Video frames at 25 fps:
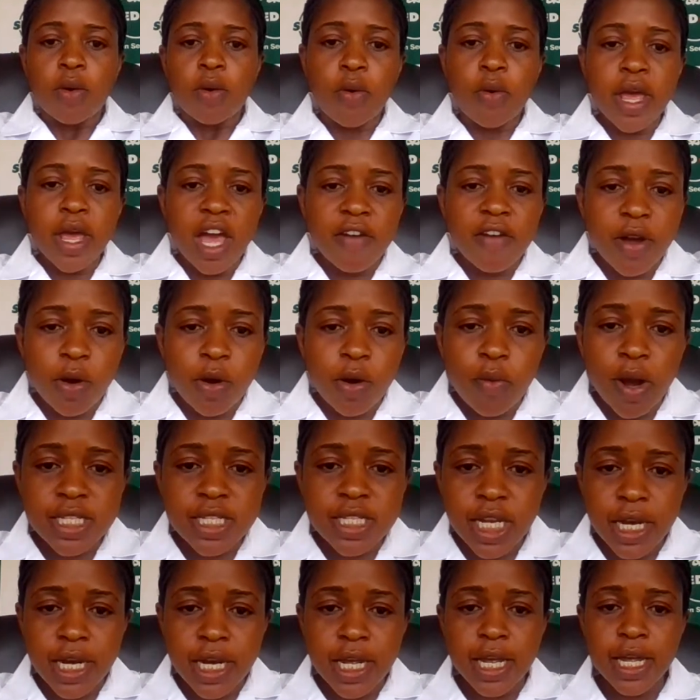We have a
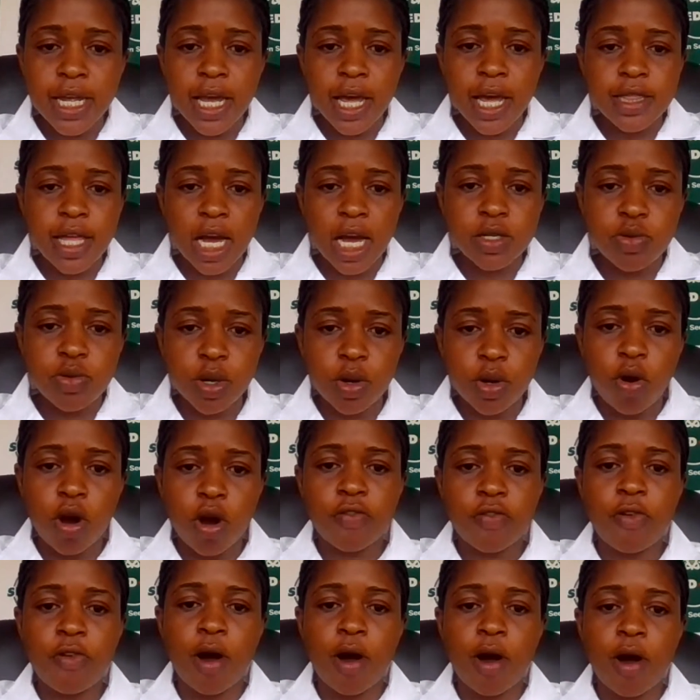question here that we
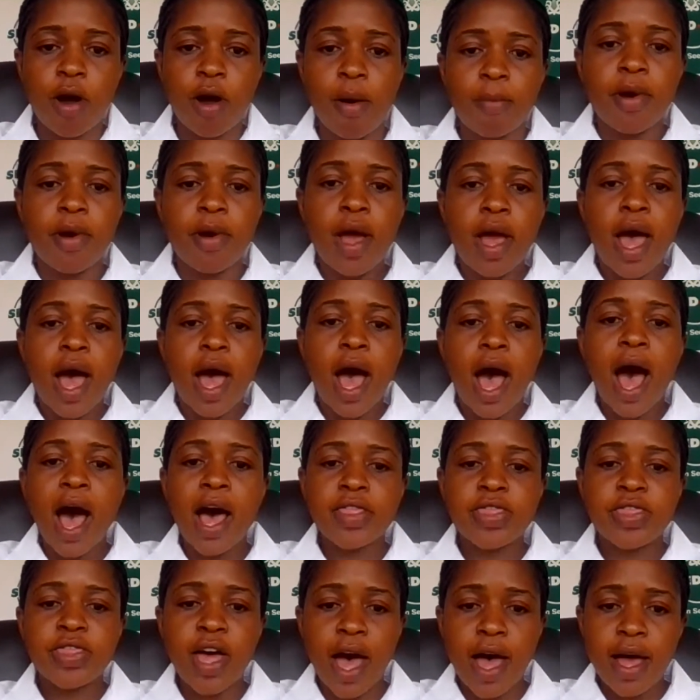got from
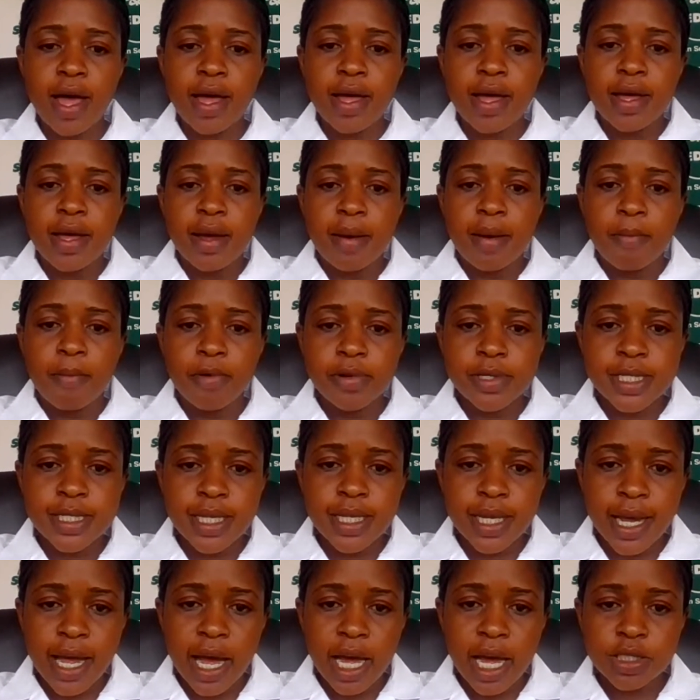Arthur
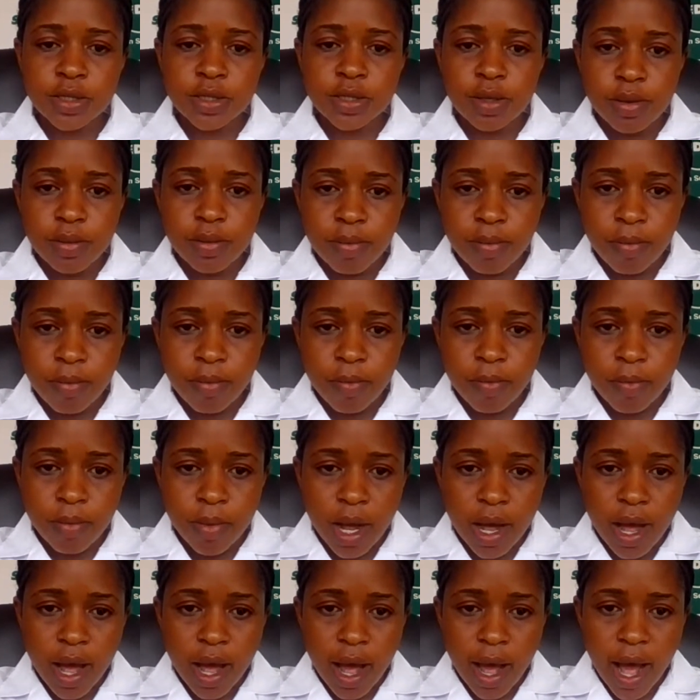Musinga
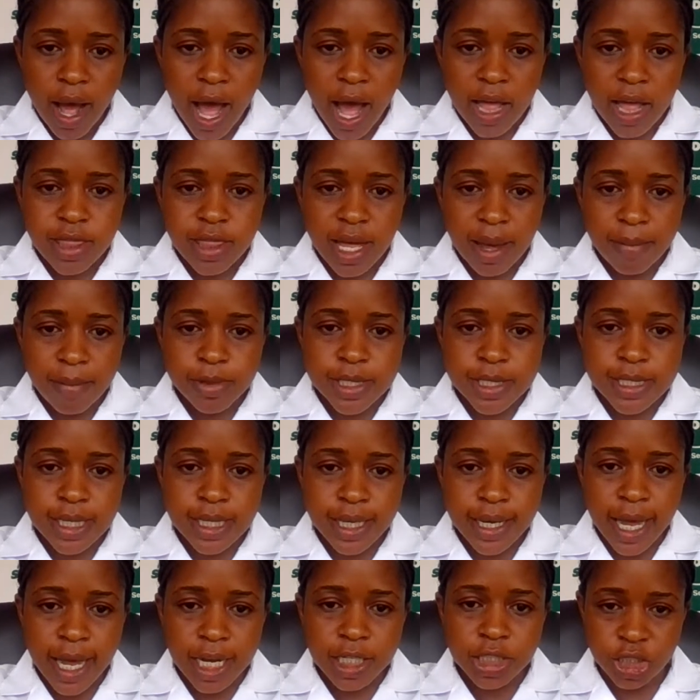
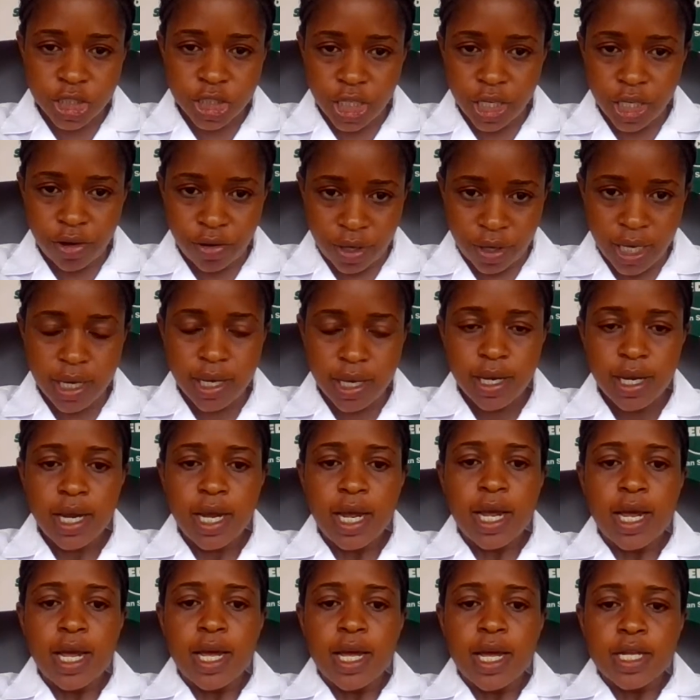Shiri.
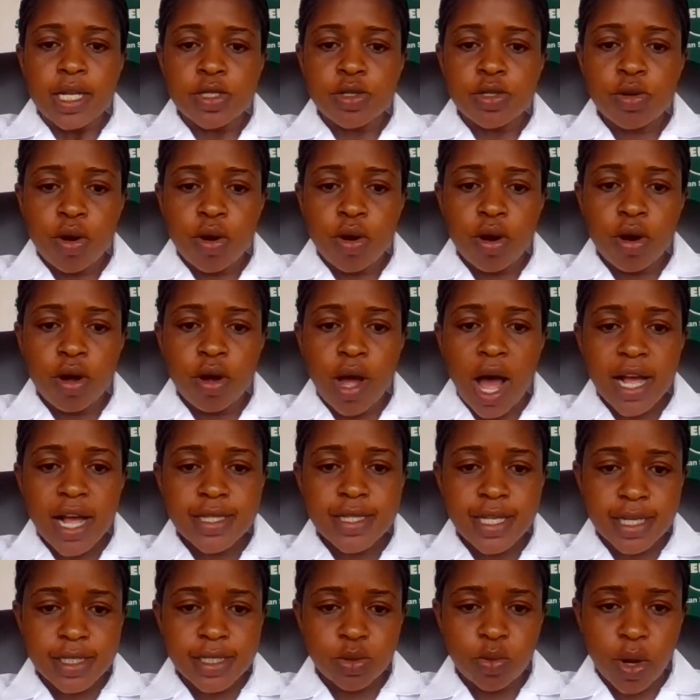So
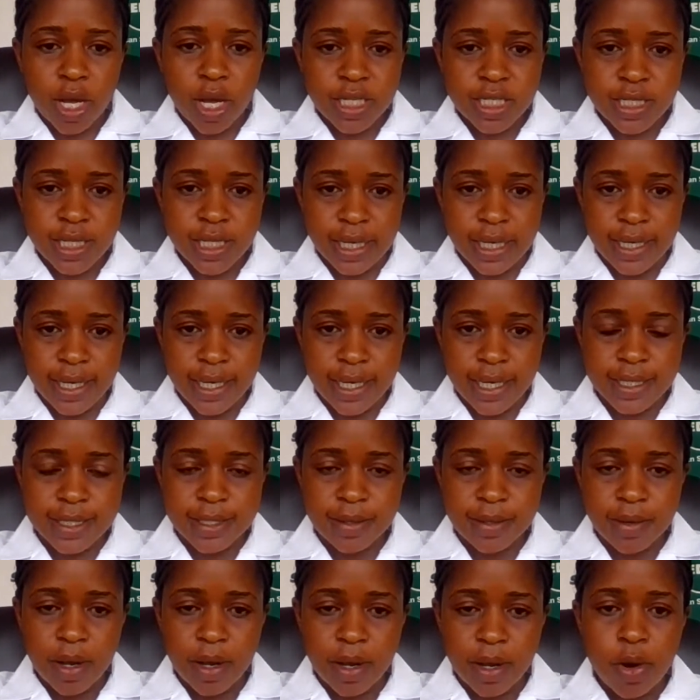Arthur's question is,
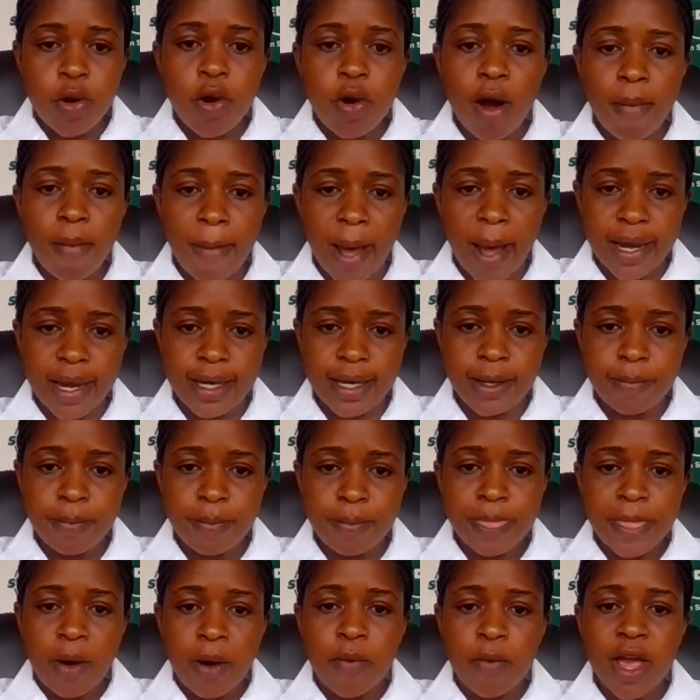
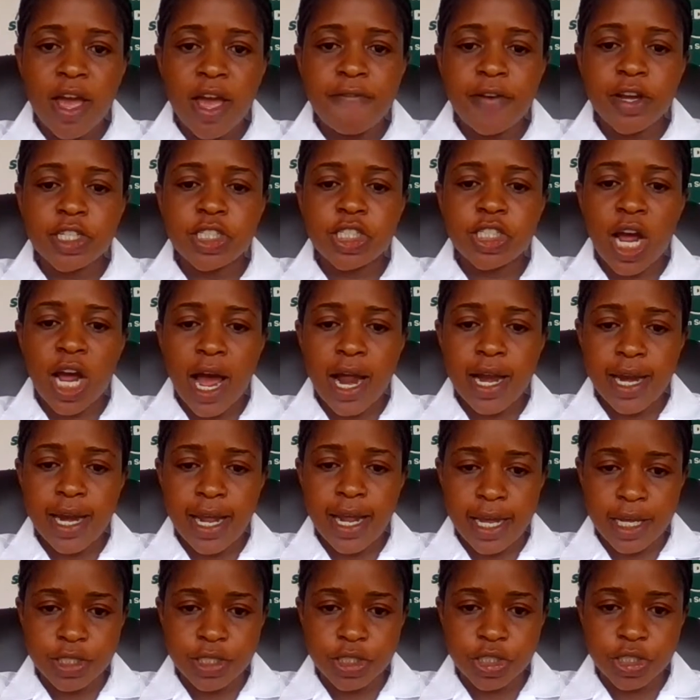normally we have a
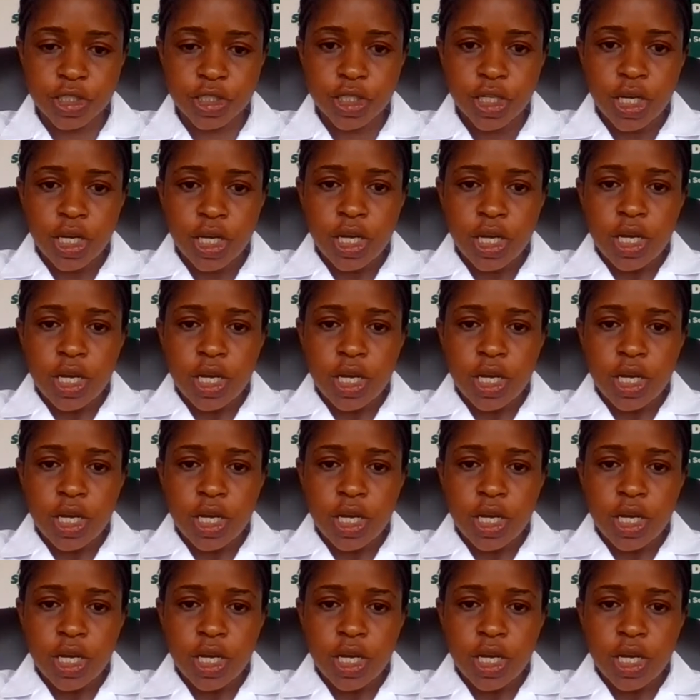challenge.